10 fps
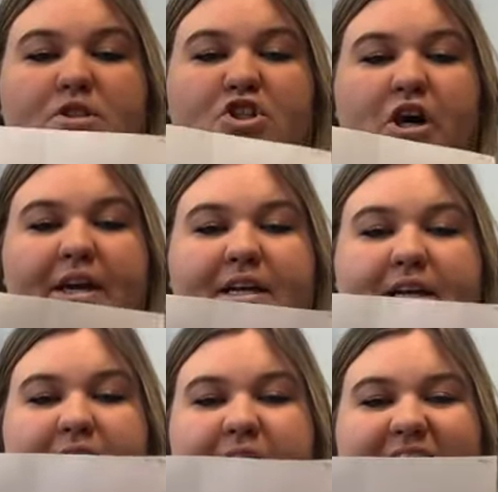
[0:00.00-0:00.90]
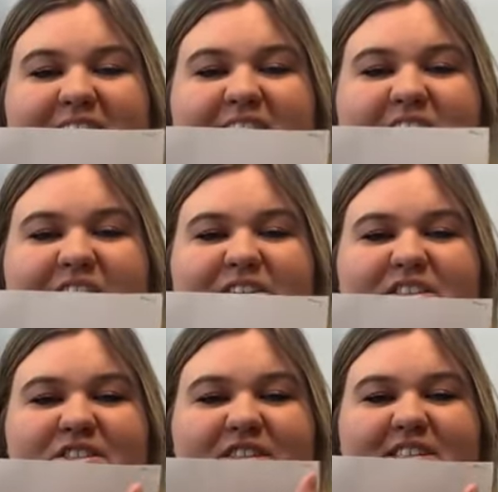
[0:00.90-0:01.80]
Try to get as centered
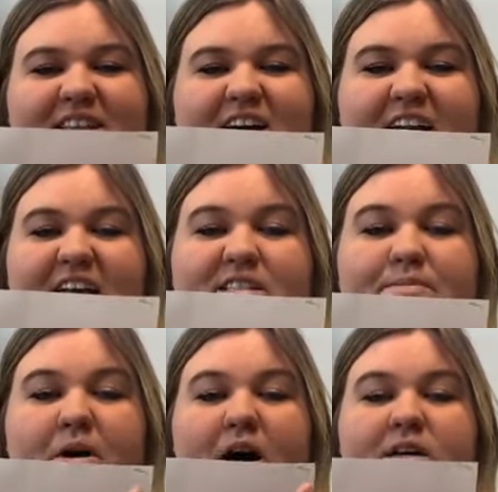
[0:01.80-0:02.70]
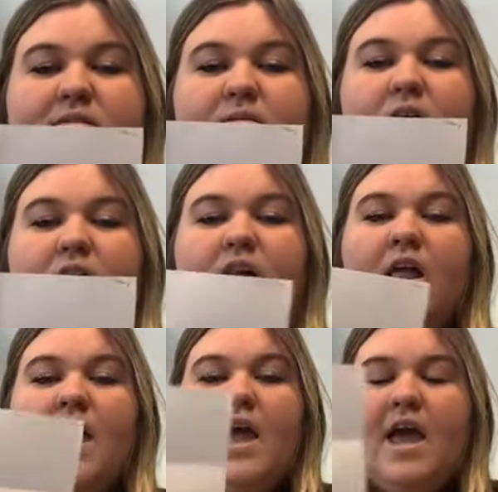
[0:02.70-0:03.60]
to this line as possible,
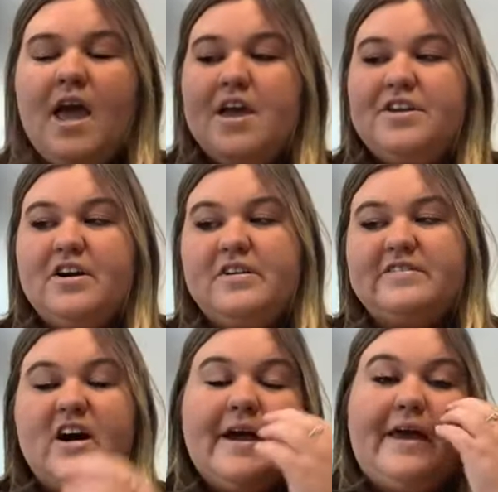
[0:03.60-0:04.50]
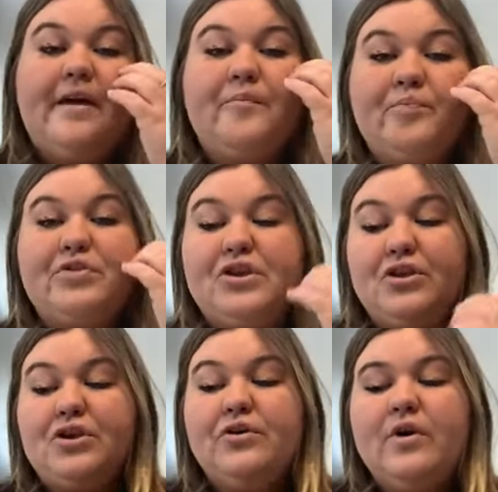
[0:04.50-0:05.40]
and you'll write,
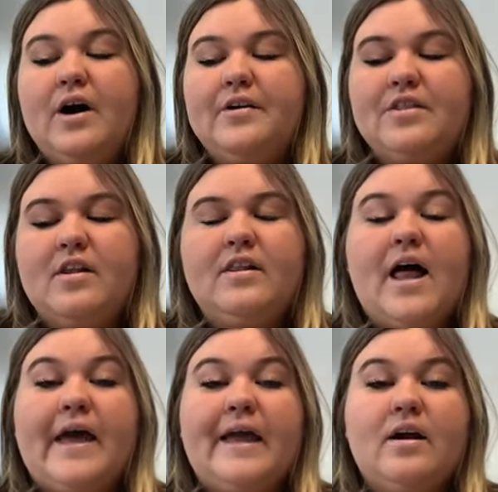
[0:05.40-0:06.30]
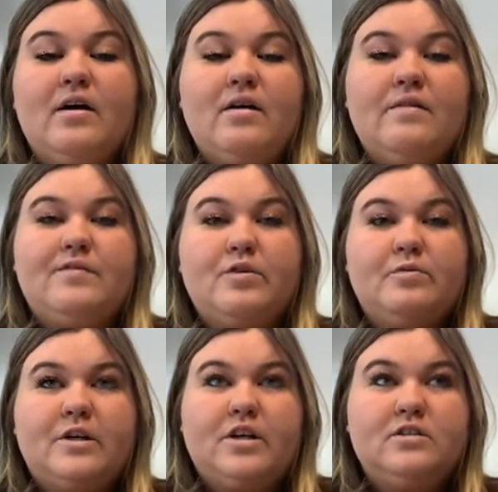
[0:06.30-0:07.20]
"You are the light of the
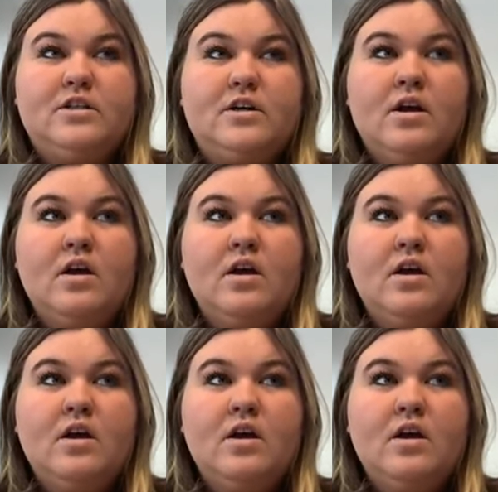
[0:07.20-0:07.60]
world."